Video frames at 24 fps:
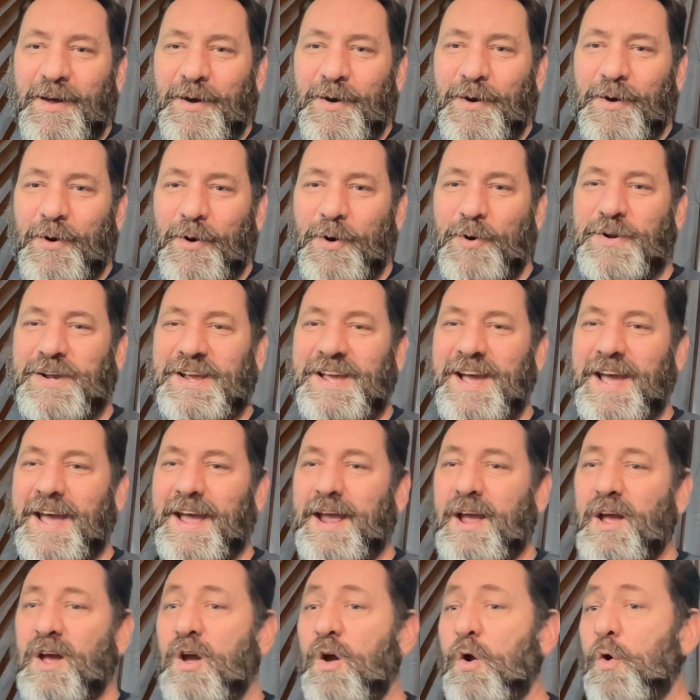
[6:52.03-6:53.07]

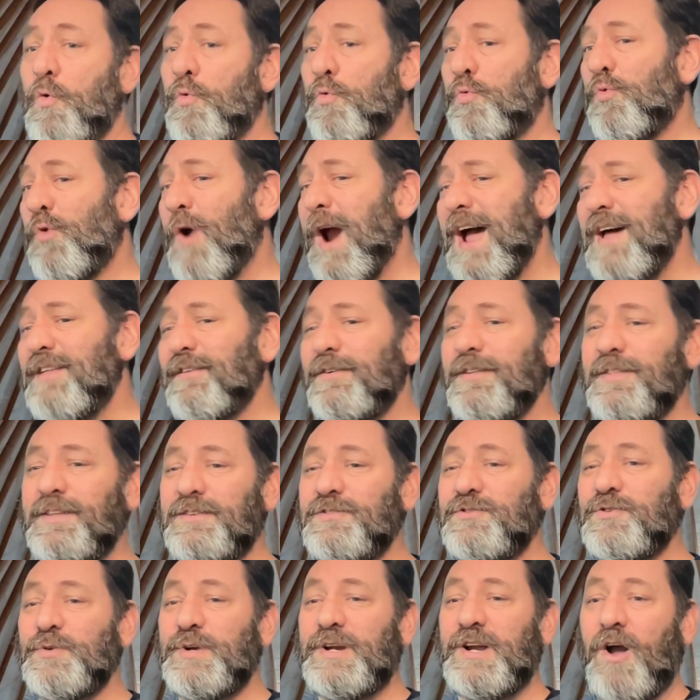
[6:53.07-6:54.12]
Okay, rather
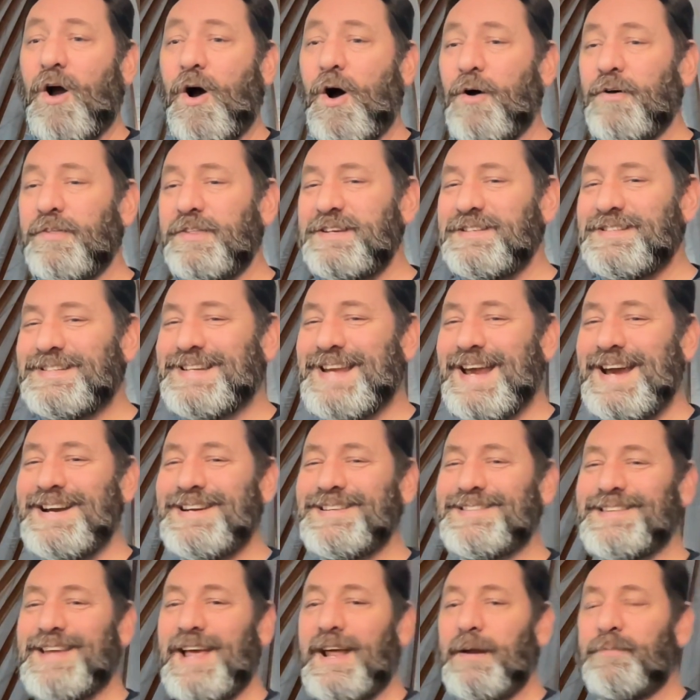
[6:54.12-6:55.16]
than doing all these data
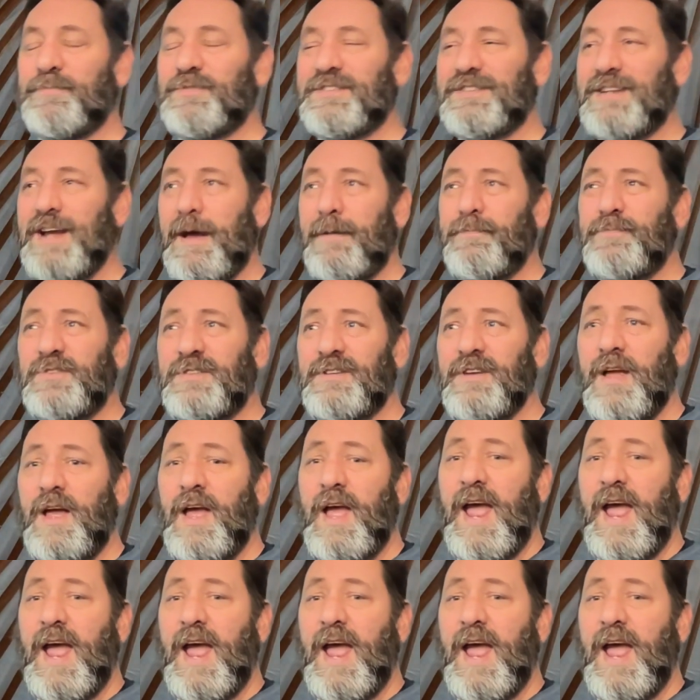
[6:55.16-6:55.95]
setup steps